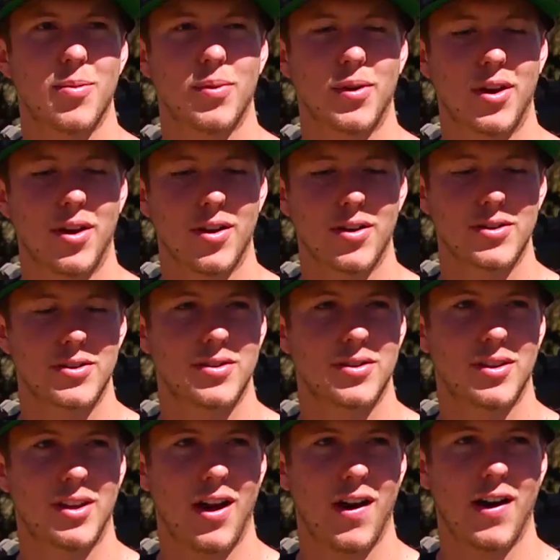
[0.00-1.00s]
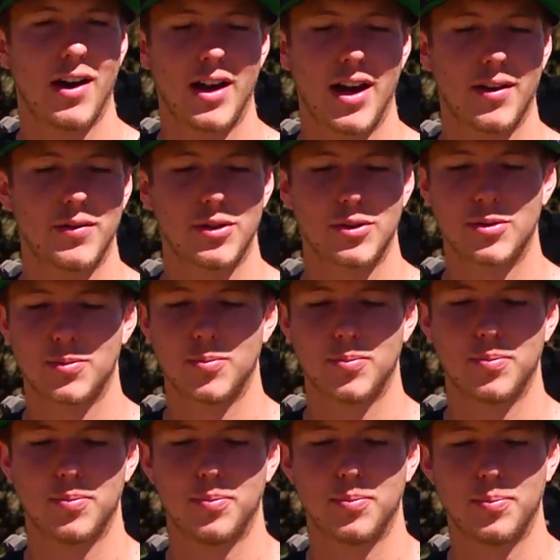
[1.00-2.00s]
couple years, Carey and I have just
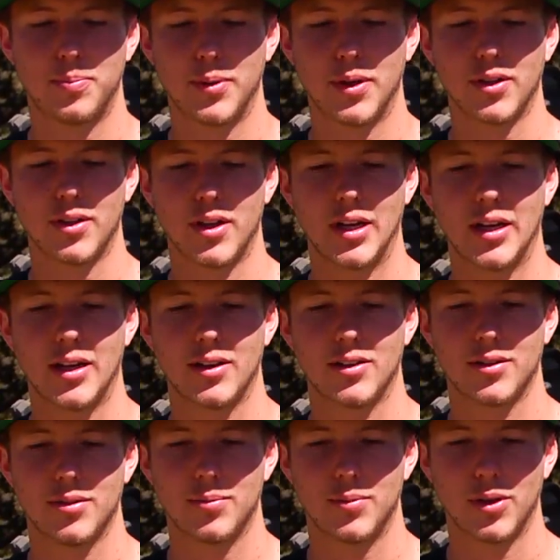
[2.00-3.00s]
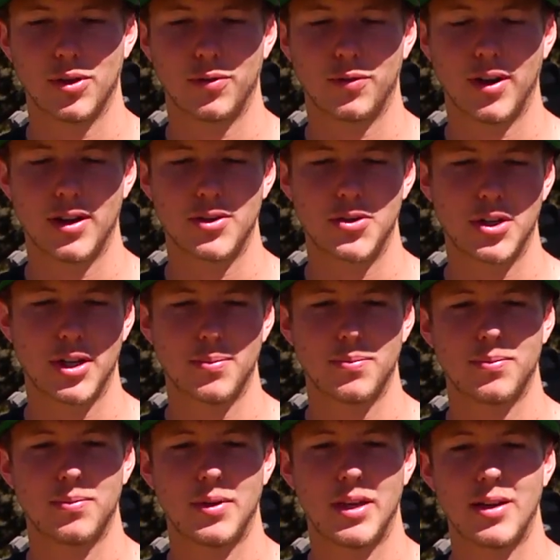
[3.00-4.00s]
built a built a
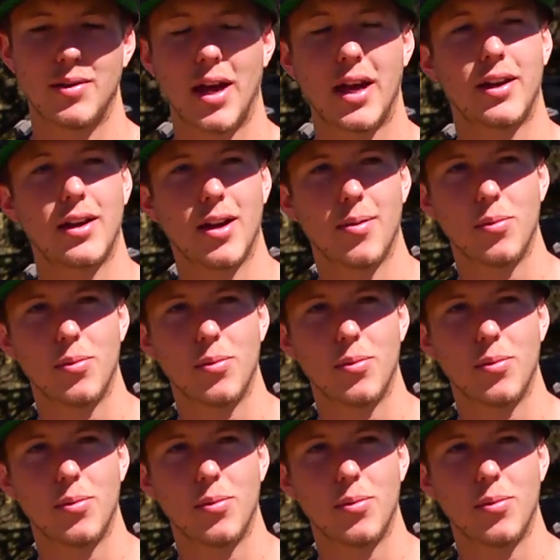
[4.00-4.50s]
friendship. He ended